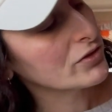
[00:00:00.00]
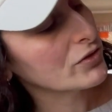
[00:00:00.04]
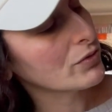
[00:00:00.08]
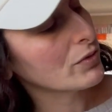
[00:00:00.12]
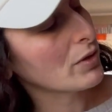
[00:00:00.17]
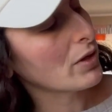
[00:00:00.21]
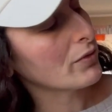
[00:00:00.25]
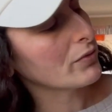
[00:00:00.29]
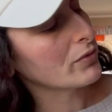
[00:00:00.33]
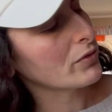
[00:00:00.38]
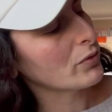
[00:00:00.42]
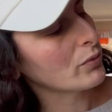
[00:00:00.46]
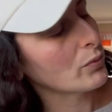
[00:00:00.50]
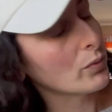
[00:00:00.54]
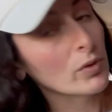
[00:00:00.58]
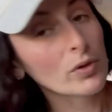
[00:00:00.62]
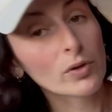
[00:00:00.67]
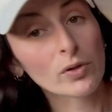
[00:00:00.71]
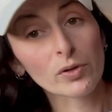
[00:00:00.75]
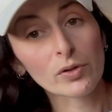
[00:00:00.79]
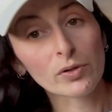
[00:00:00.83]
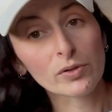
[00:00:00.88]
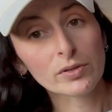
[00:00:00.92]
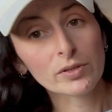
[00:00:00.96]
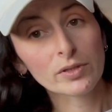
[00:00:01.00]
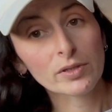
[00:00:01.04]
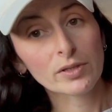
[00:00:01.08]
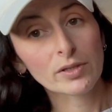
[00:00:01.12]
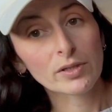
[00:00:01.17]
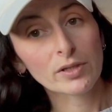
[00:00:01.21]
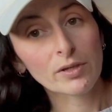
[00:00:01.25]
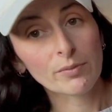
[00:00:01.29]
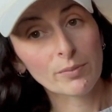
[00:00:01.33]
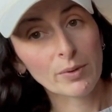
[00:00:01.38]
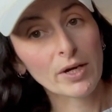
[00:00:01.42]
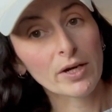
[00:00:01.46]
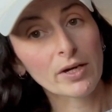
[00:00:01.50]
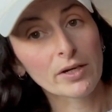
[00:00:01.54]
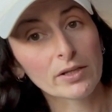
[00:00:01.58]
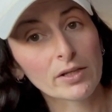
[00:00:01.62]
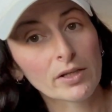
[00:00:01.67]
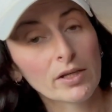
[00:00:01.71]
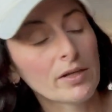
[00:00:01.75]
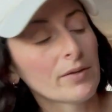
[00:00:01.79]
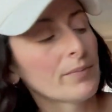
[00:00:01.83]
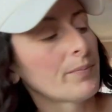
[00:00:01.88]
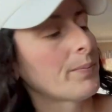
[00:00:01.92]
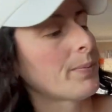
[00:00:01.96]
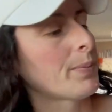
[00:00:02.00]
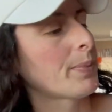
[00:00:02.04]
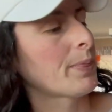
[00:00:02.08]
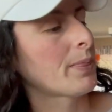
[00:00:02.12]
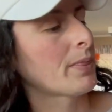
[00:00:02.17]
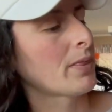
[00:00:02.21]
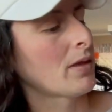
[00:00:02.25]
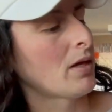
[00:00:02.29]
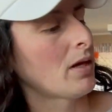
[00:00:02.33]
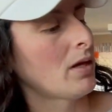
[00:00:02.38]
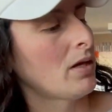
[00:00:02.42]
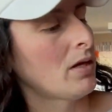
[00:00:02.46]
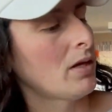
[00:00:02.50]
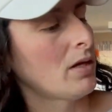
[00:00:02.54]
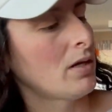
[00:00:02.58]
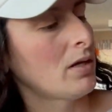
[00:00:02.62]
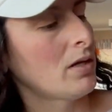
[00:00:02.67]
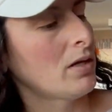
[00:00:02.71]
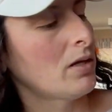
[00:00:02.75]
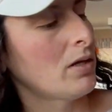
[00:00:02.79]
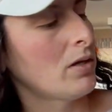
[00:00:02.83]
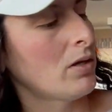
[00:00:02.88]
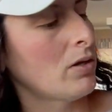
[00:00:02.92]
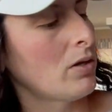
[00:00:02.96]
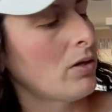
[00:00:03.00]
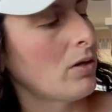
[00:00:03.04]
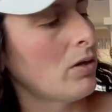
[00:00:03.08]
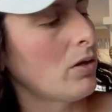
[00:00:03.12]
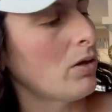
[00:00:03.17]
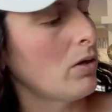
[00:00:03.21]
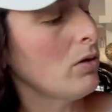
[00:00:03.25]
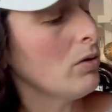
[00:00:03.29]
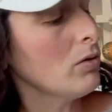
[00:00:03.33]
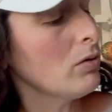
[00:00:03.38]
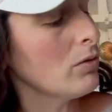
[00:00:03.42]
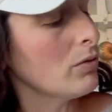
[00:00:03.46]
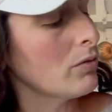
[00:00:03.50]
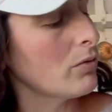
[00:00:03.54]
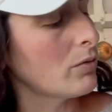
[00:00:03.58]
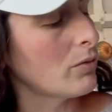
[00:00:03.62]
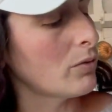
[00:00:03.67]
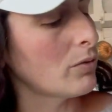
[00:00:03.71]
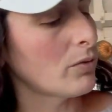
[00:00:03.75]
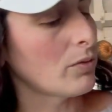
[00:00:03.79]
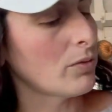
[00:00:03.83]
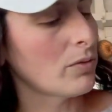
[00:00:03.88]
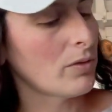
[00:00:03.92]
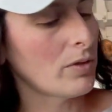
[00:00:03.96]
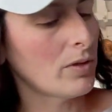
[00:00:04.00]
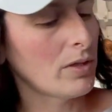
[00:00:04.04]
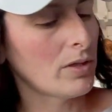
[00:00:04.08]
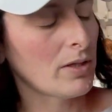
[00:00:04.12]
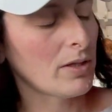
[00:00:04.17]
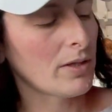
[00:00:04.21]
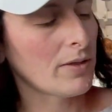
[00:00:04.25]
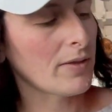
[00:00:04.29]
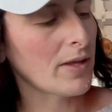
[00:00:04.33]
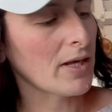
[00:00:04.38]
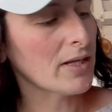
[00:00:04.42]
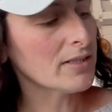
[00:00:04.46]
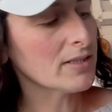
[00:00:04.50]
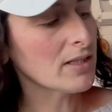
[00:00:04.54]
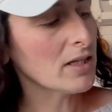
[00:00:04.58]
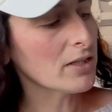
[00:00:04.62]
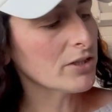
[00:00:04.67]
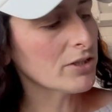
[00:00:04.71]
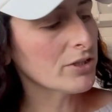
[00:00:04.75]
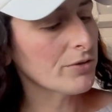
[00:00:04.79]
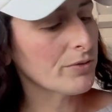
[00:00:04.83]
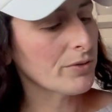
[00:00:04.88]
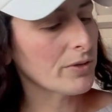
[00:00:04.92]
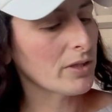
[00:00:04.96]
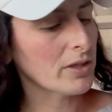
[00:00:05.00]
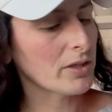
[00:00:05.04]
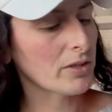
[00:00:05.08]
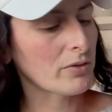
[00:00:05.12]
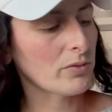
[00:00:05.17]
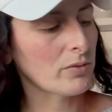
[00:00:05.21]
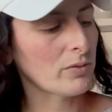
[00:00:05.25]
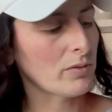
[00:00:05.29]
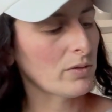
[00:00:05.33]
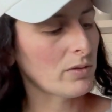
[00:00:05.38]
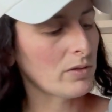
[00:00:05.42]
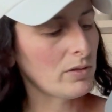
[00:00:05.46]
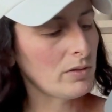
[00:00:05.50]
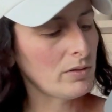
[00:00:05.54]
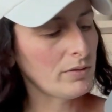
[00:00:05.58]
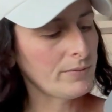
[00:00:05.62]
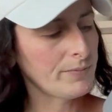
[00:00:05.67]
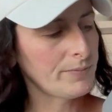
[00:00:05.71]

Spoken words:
throughout the world, apparently. Oh, that's actually really cool.